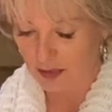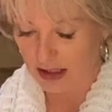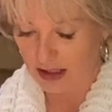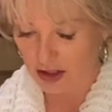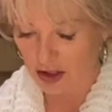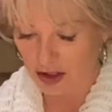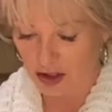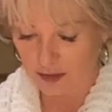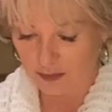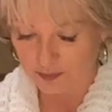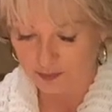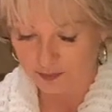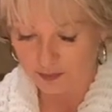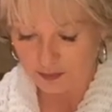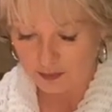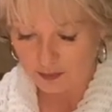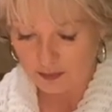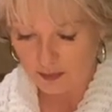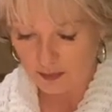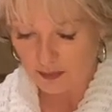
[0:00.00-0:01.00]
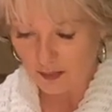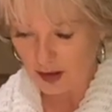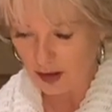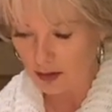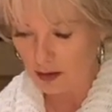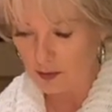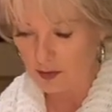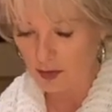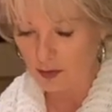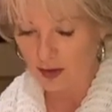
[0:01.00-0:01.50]
much.
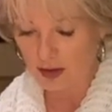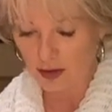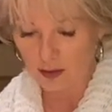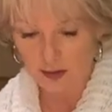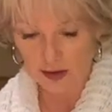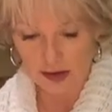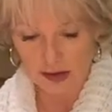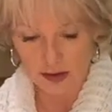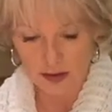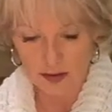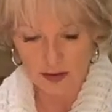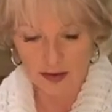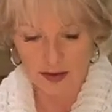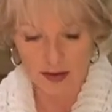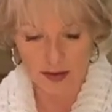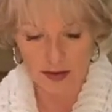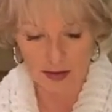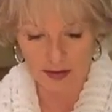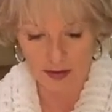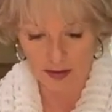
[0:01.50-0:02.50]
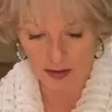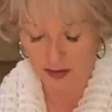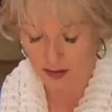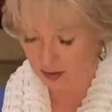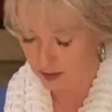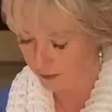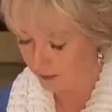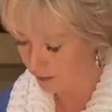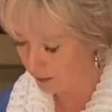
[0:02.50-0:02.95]
Oops, we don't want to lose those to the